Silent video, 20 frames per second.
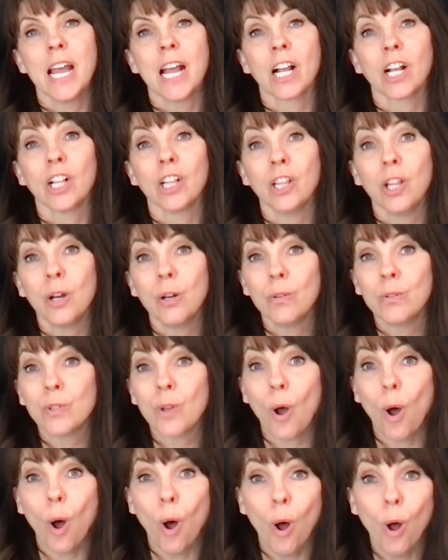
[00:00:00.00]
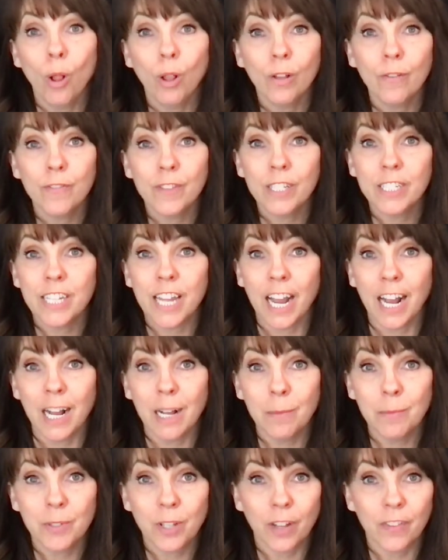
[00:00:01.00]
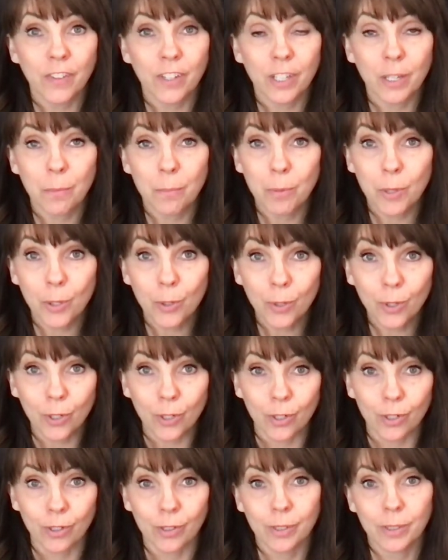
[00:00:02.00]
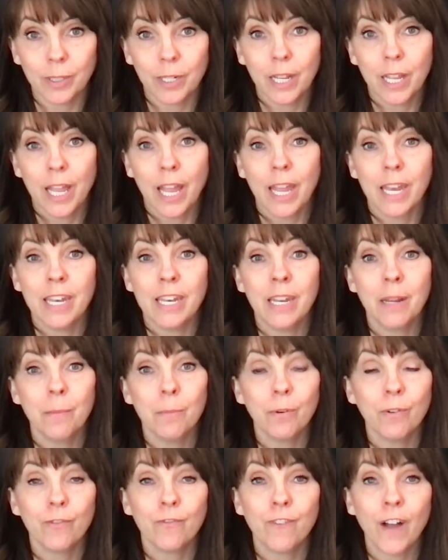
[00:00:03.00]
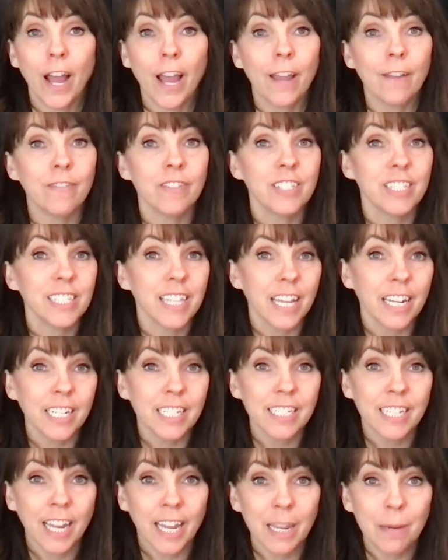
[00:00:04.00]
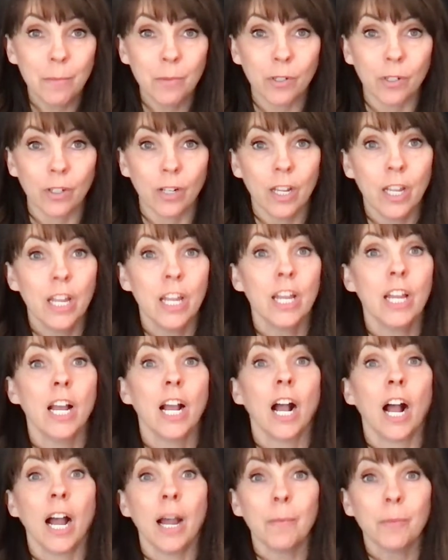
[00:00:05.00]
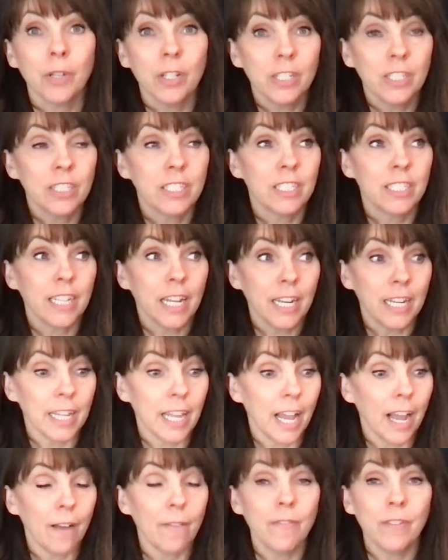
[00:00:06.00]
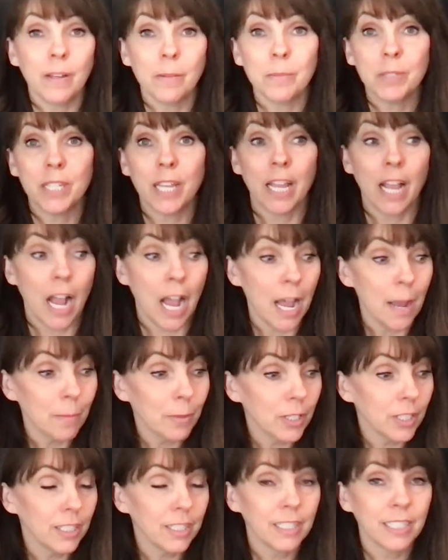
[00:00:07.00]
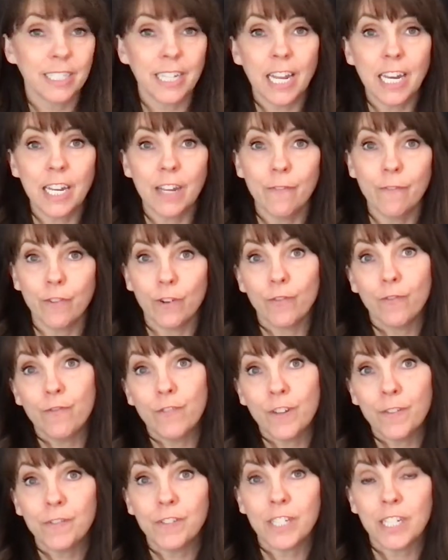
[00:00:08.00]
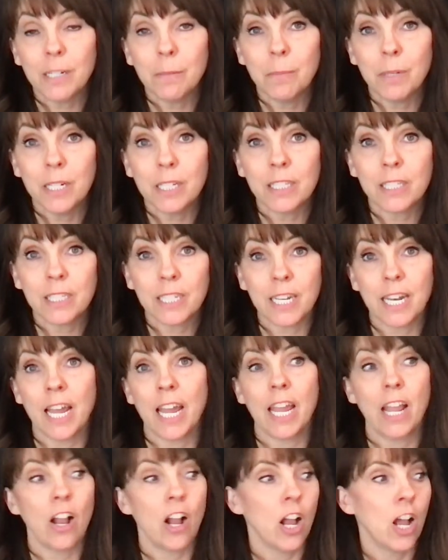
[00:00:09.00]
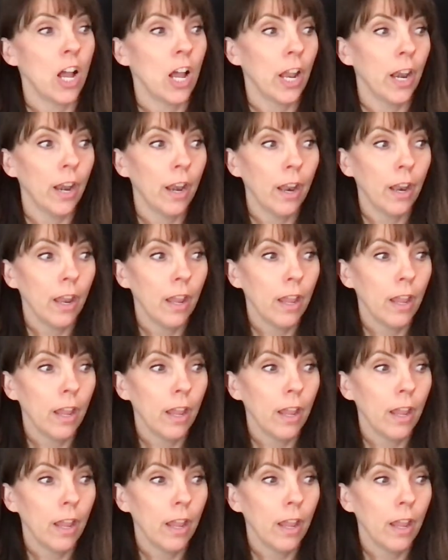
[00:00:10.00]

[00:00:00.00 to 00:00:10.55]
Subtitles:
Close all of the tabs on the computer. Number 5, set a timer. I'm going to study, have them say, I'm going to study for 15 minutes tonight on